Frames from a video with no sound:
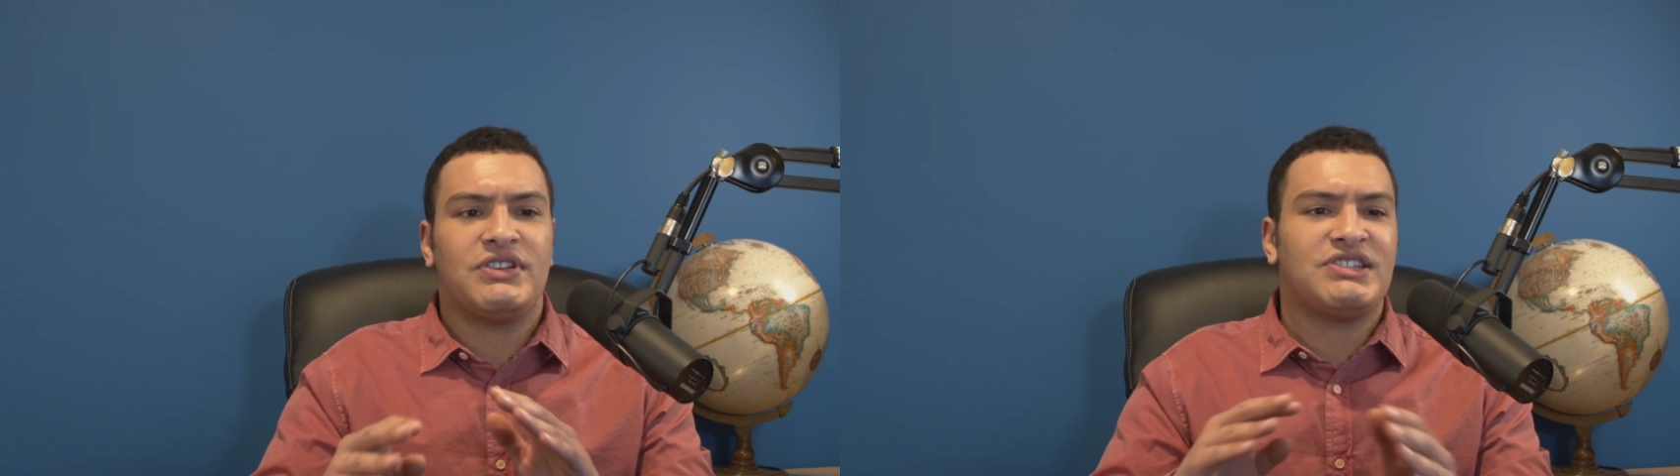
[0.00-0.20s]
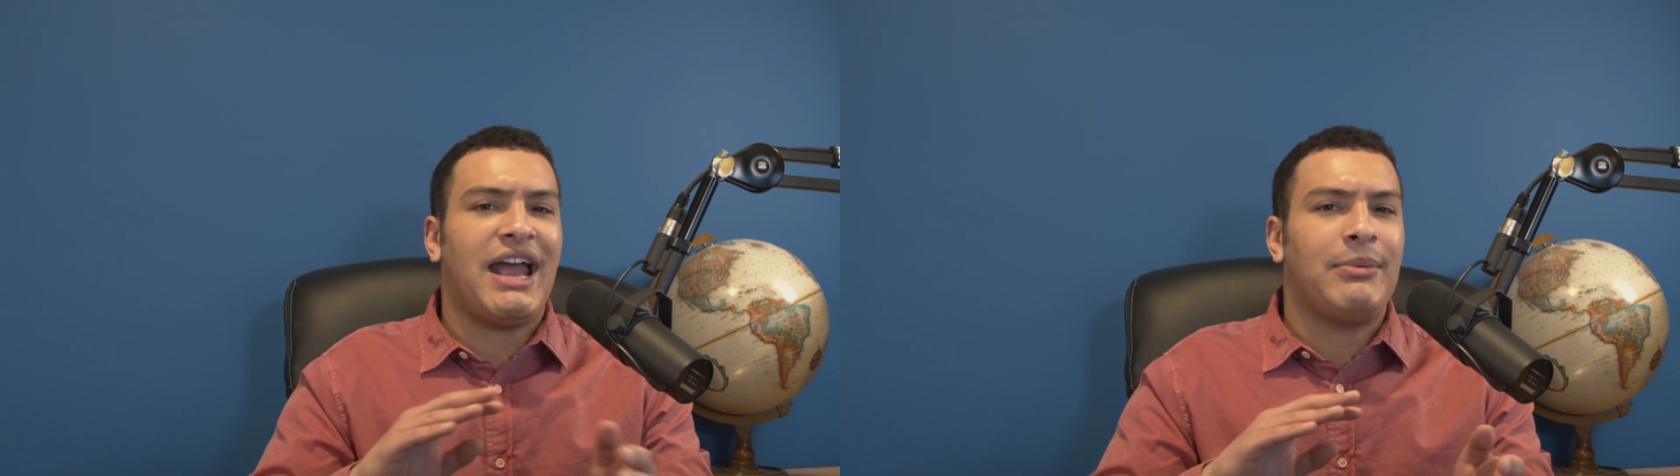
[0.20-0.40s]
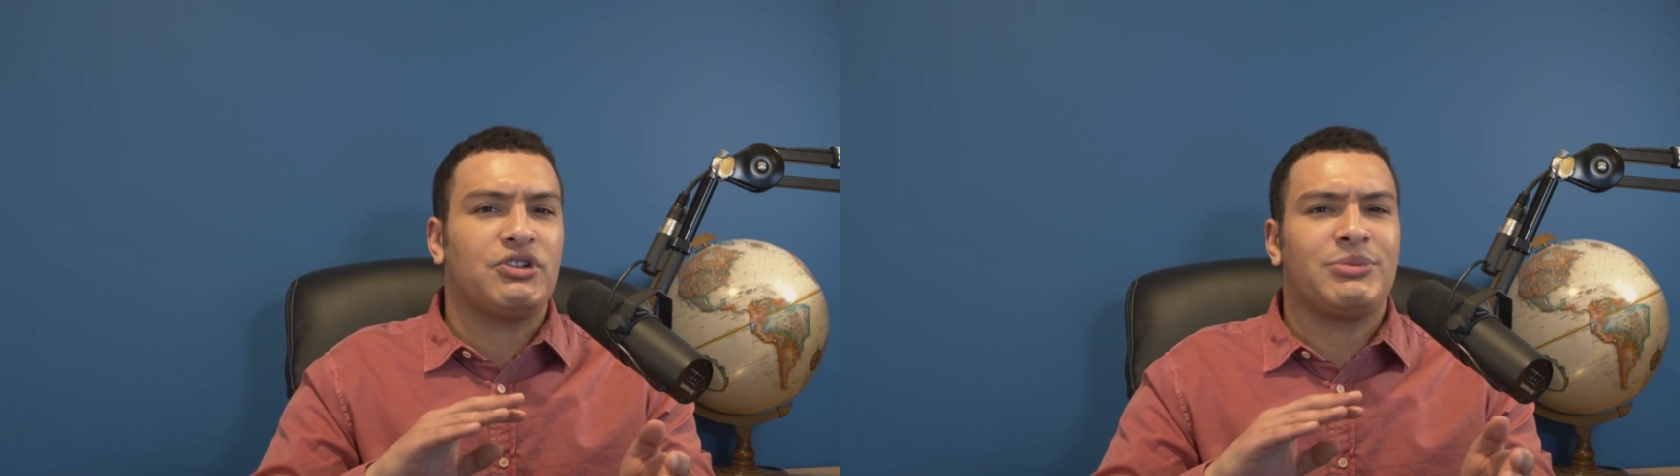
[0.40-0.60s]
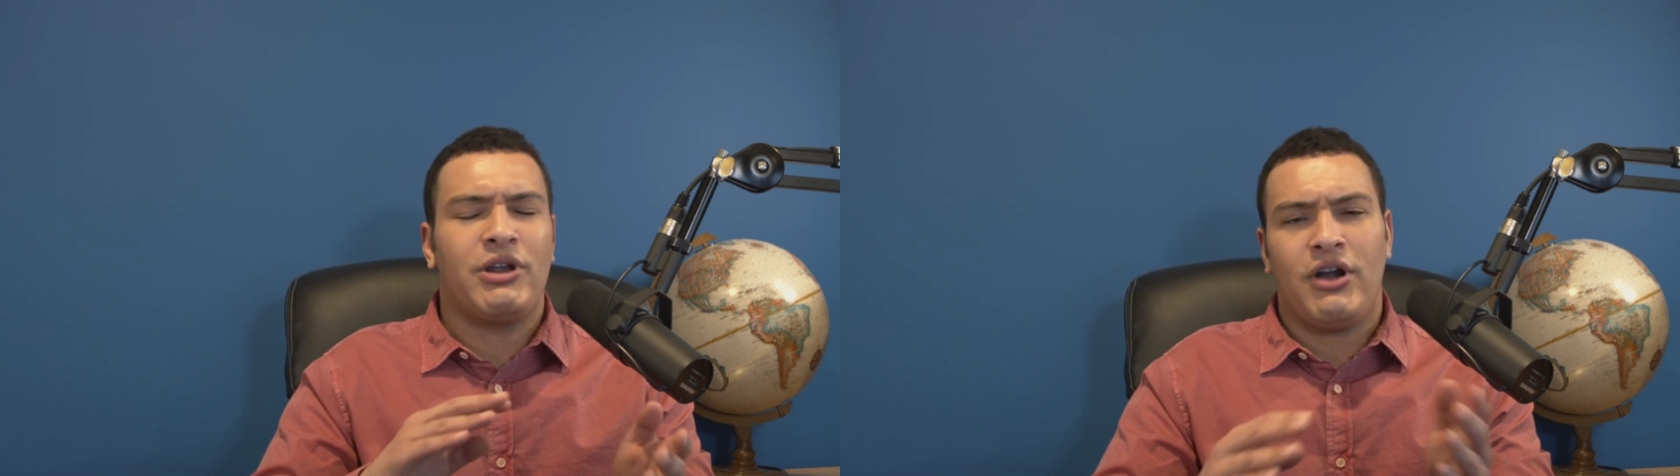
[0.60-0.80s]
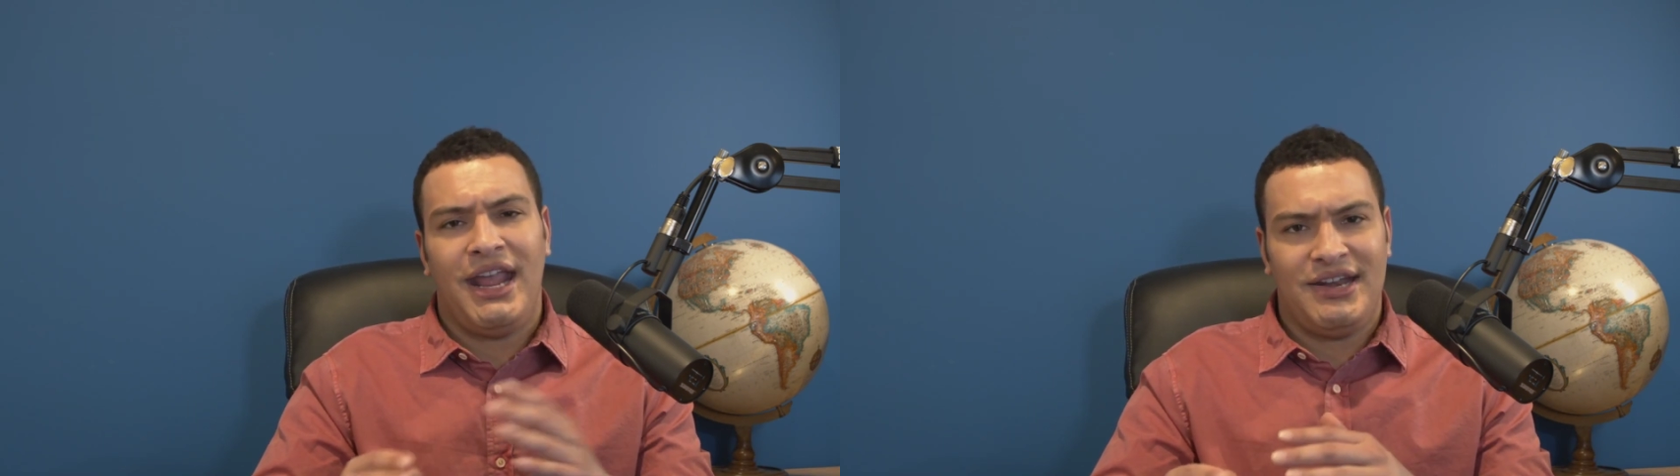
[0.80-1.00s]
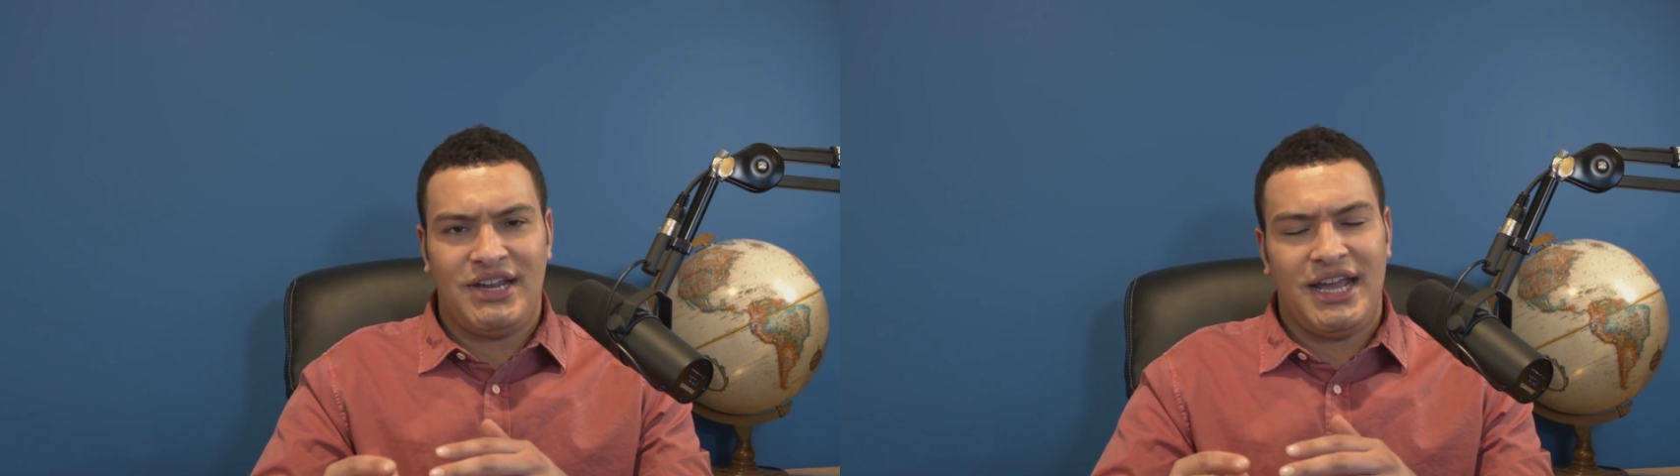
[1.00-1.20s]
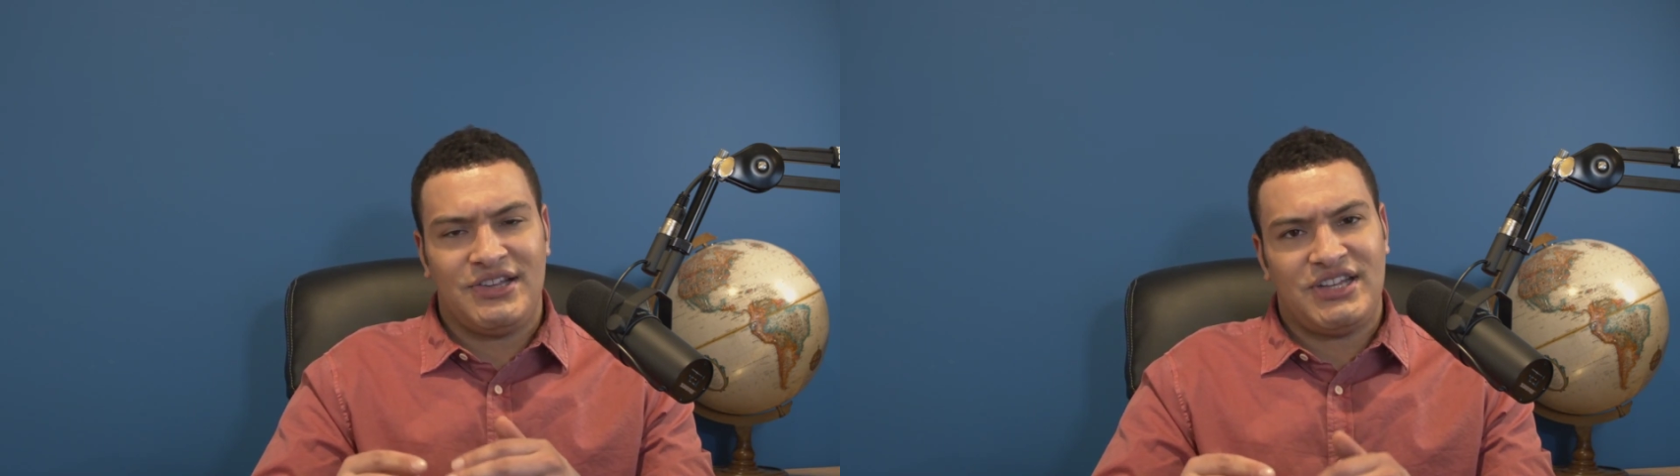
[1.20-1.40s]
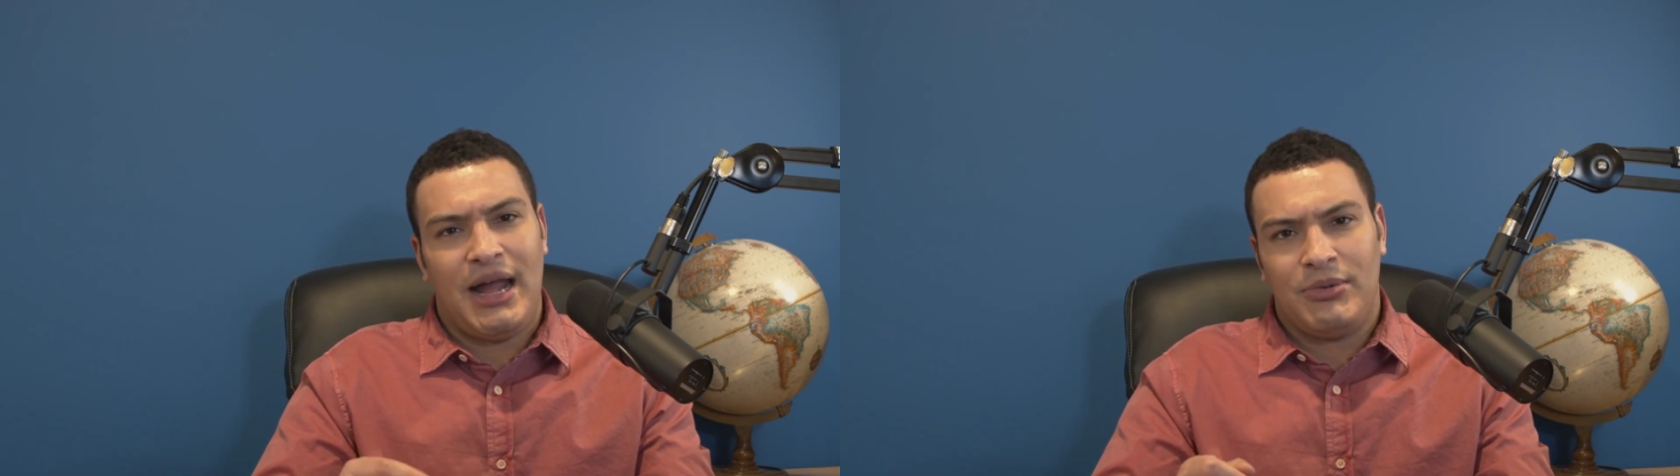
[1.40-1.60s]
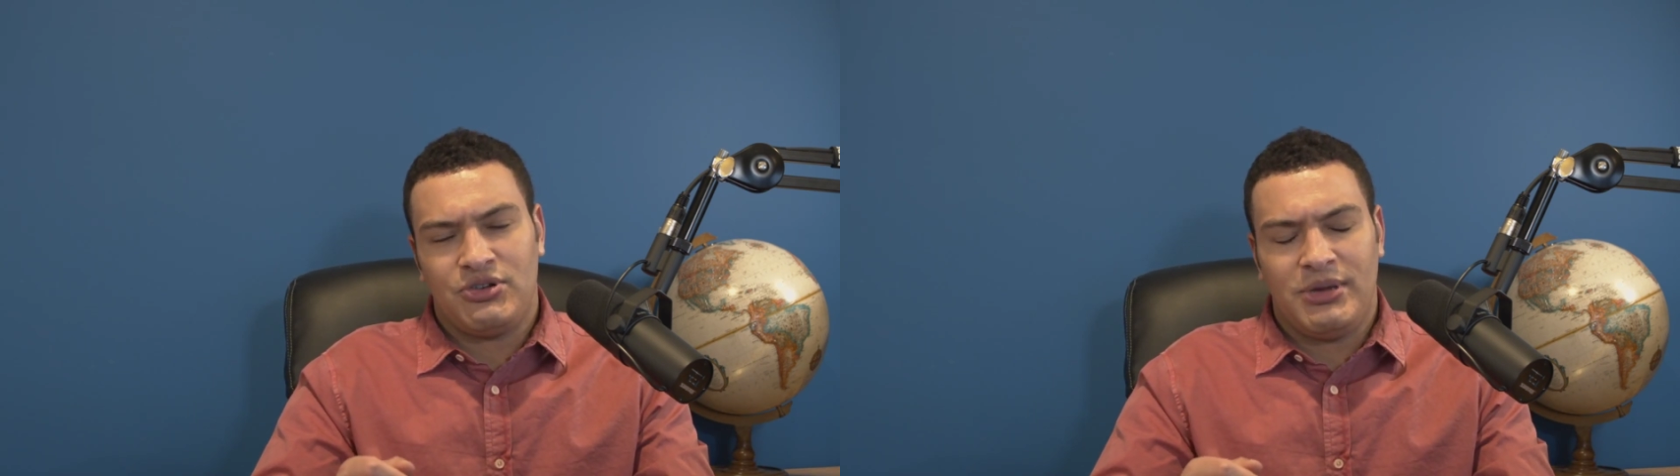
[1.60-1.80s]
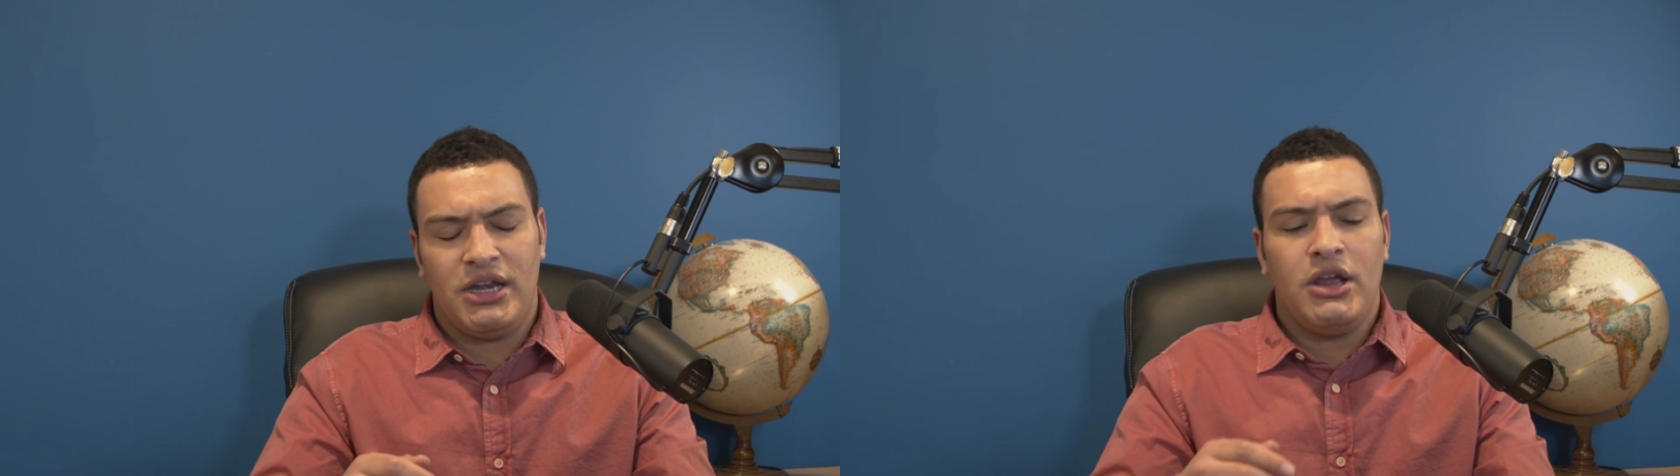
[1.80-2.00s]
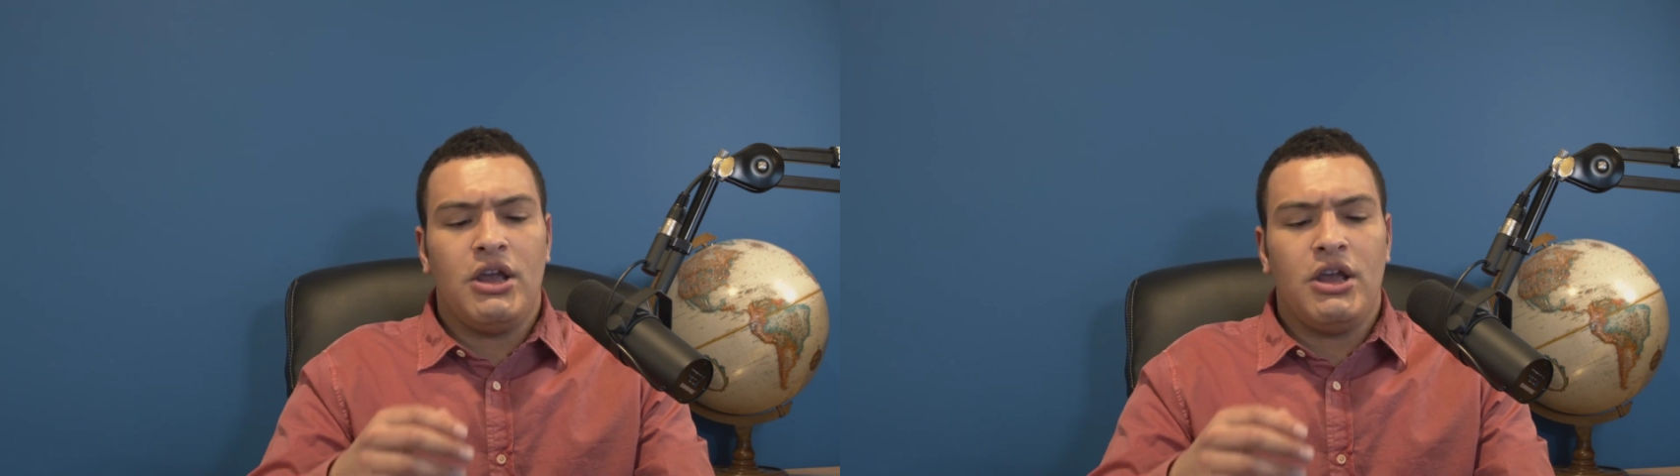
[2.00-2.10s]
establishment or anti-establishment,